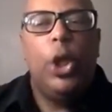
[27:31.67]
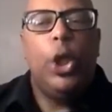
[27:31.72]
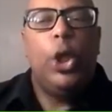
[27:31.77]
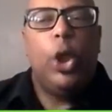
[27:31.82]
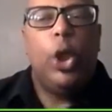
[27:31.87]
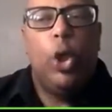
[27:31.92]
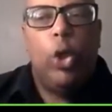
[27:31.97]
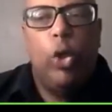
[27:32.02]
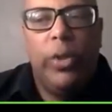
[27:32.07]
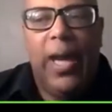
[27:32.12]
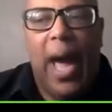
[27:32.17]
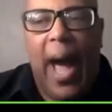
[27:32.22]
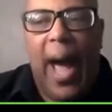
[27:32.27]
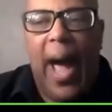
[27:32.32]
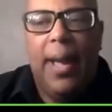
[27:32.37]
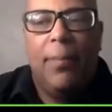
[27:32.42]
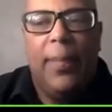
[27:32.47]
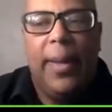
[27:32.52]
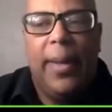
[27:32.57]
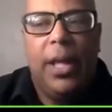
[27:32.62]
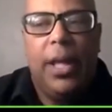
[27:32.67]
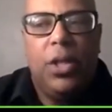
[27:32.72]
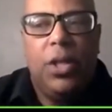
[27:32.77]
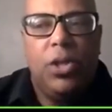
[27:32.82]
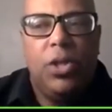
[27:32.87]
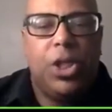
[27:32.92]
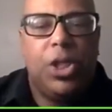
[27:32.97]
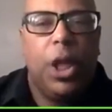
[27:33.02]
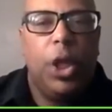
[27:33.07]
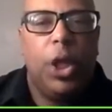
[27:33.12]
Uni
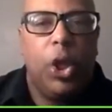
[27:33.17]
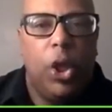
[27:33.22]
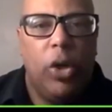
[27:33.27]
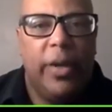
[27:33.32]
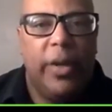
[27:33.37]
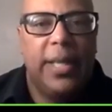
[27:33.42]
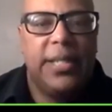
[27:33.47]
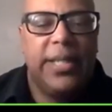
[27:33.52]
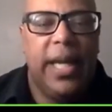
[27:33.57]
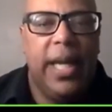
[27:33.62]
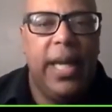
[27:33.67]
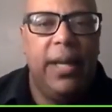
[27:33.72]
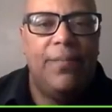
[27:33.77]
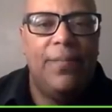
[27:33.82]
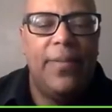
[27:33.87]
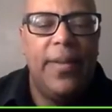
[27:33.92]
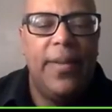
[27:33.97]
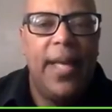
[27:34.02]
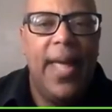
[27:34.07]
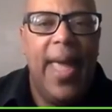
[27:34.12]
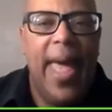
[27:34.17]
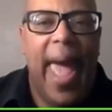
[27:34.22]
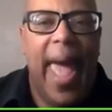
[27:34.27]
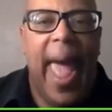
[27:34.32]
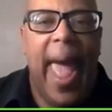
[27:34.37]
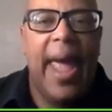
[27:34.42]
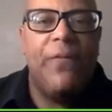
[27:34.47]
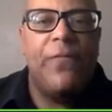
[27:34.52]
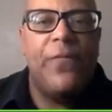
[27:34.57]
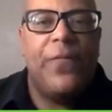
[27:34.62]
means unity,
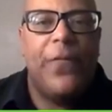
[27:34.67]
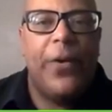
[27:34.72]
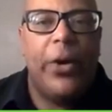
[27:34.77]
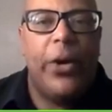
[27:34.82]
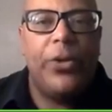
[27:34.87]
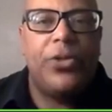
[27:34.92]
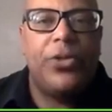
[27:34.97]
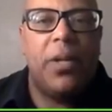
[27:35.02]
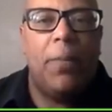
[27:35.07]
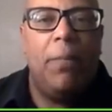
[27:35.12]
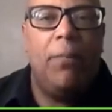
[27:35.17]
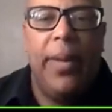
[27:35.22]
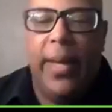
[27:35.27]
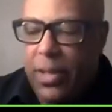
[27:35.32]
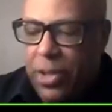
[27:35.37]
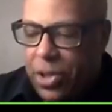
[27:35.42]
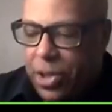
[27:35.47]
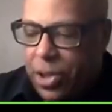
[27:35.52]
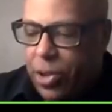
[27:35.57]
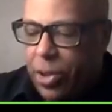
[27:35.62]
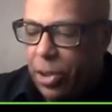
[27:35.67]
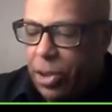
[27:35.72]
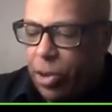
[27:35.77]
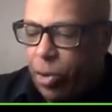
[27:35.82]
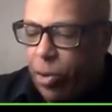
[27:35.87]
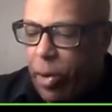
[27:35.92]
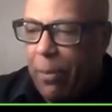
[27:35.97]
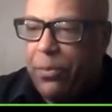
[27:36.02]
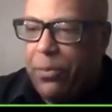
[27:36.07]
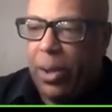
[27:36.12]
and verse means the
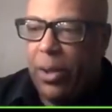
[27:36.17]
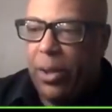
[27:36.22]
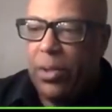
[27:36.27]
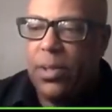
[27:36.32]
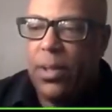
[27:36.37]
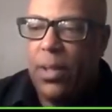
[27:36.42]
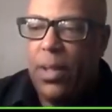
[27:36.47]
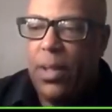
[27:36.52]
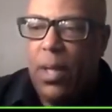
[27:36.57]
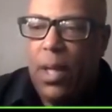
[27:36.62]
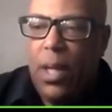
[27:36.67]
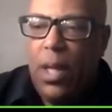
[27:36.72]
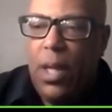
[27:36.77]
scriptures.